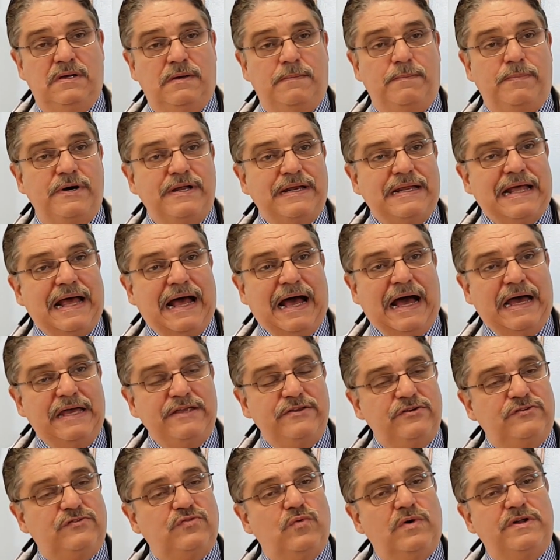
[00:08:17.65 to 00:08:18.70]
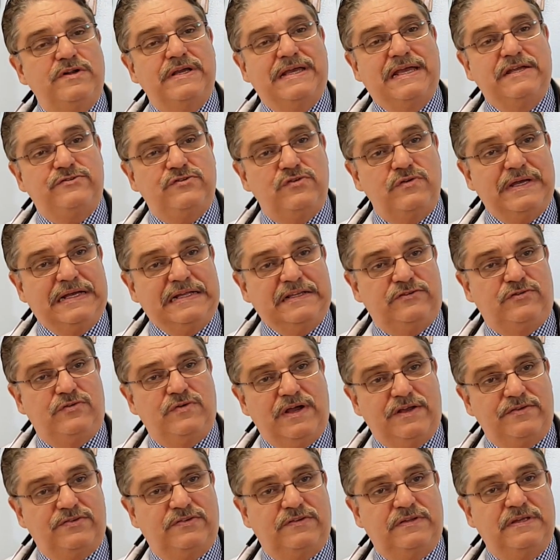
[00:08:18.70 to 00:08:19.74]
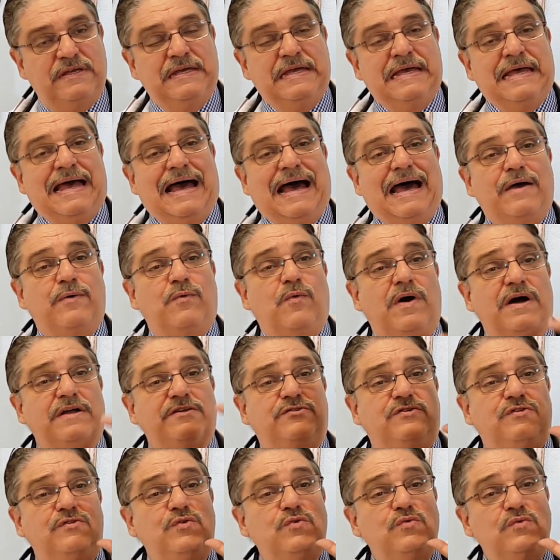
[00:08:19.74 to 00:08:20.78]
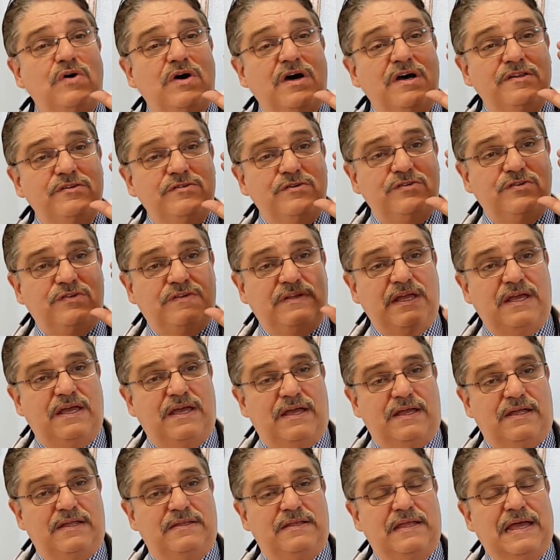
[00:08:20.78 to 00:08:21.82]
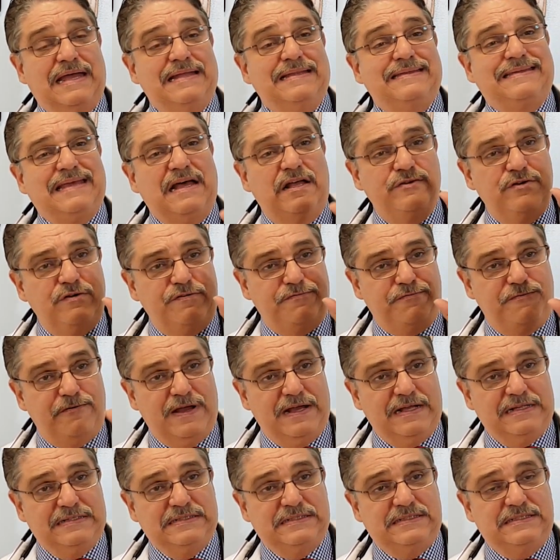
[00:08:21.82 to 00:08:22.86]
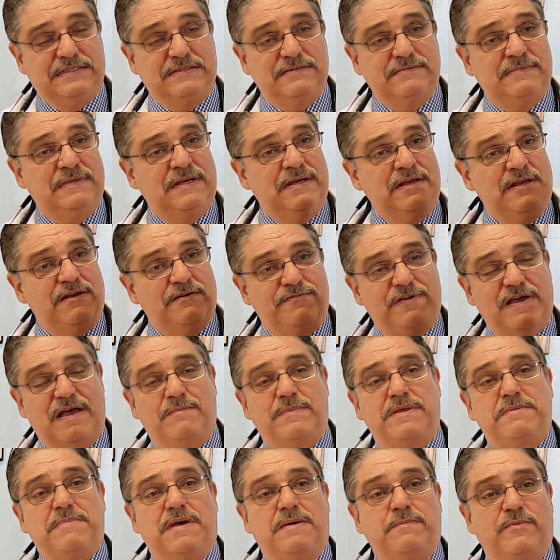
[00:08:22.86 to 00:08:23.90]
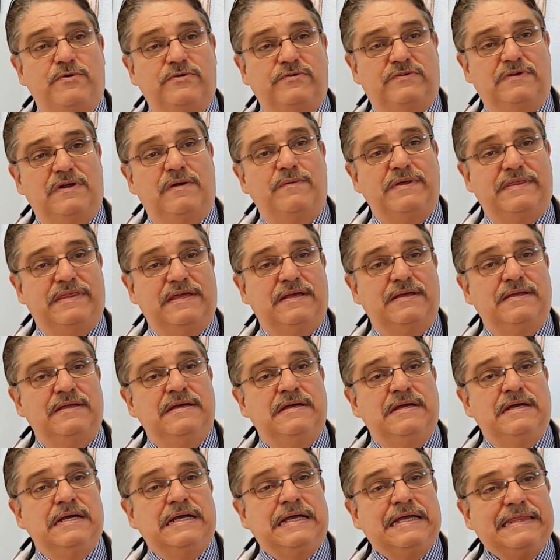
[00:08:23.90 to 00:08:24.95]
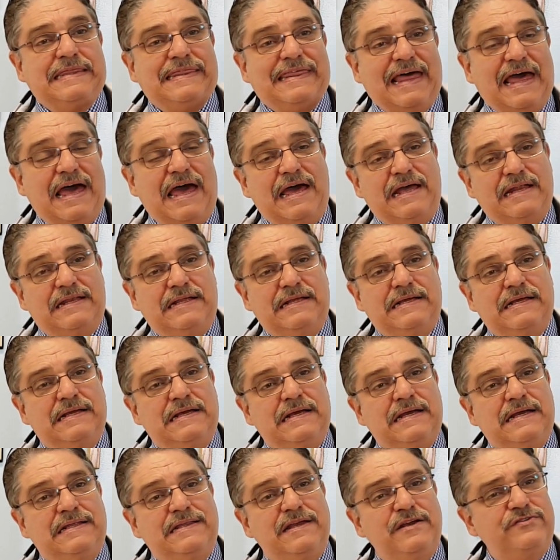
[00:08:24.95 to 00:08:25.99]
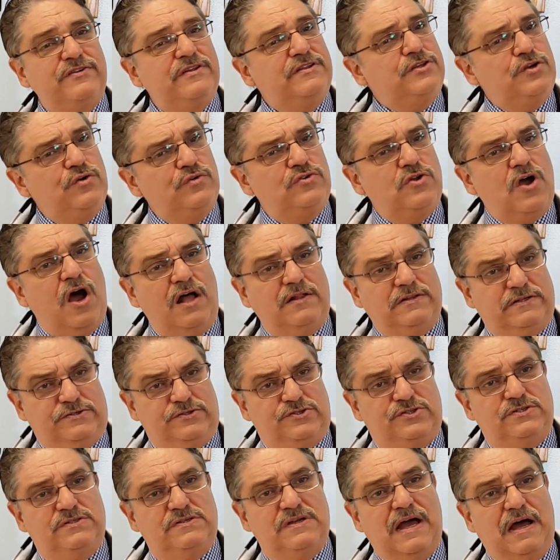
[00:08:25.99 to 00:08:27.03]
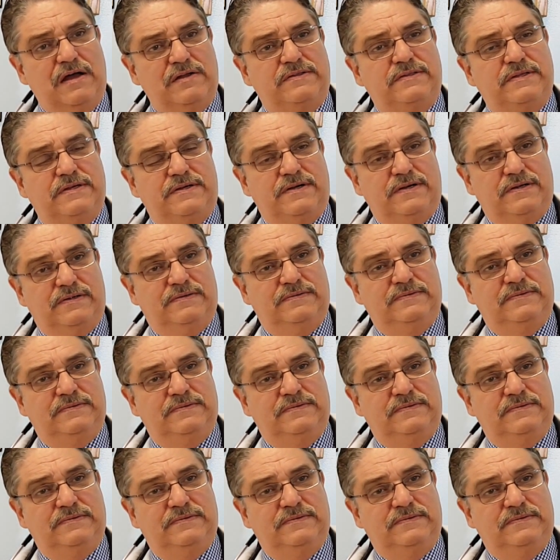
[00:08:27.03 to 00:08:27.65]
But I just want to get your interest. I want you to understand and tell your friends and family members and everything that there's a new knowledge out there.